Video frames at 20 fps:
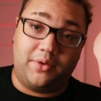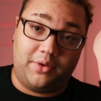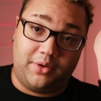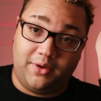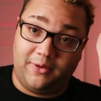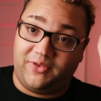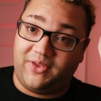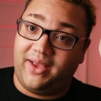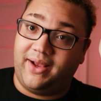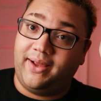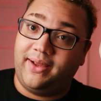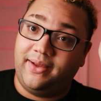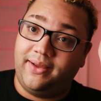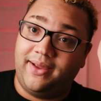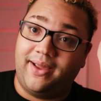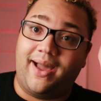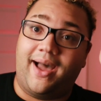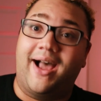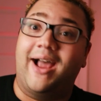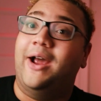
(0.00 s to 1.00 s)
Good thing
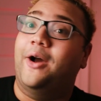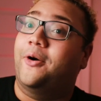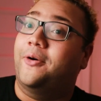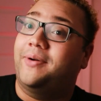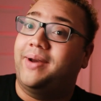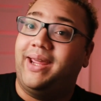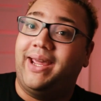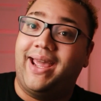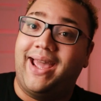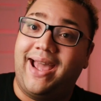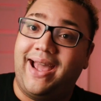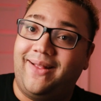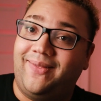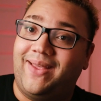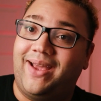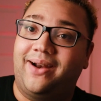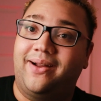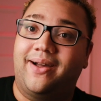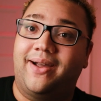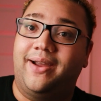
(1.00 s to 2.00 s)
I already had
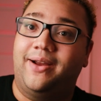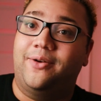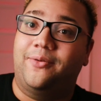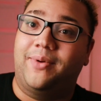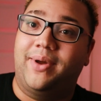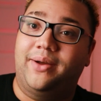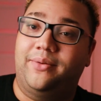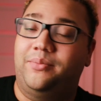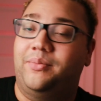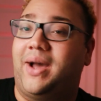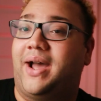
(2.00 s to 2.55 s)
that lying around.